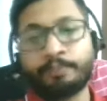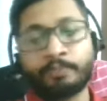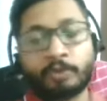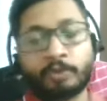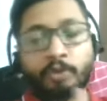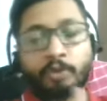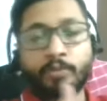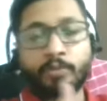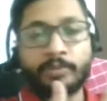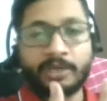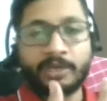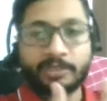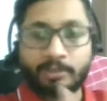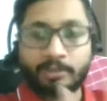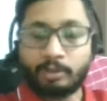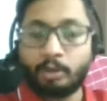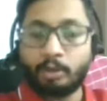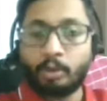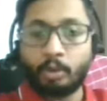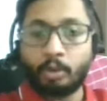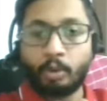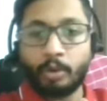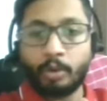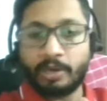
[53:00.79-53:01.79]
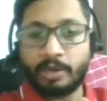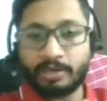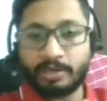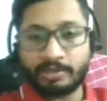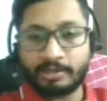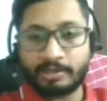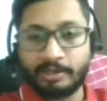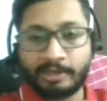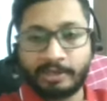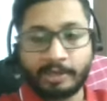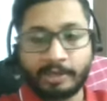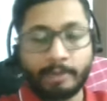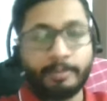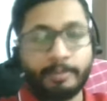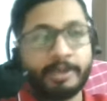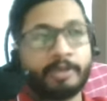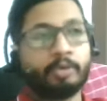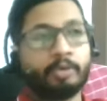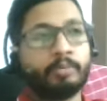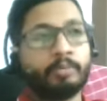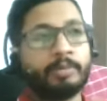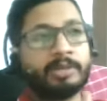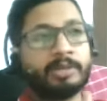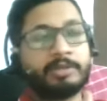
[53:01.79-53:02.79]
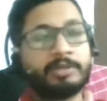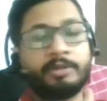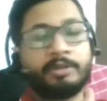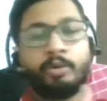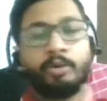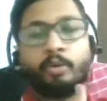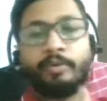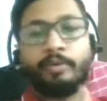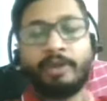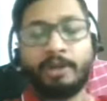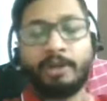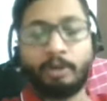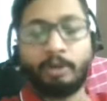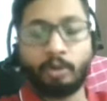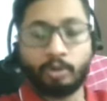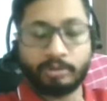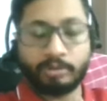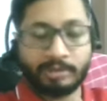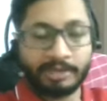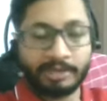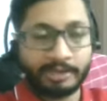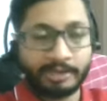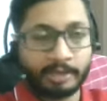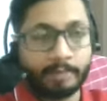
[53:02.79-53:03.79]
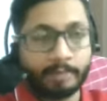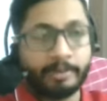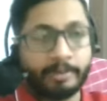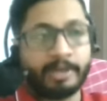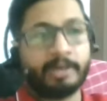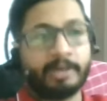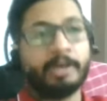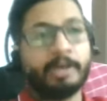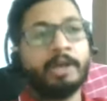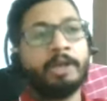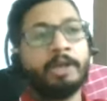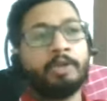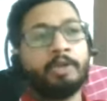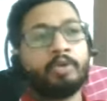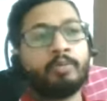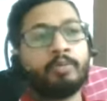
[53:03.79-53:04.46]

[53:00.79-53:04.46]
You must know OS little bit. You must know Windows little bit. You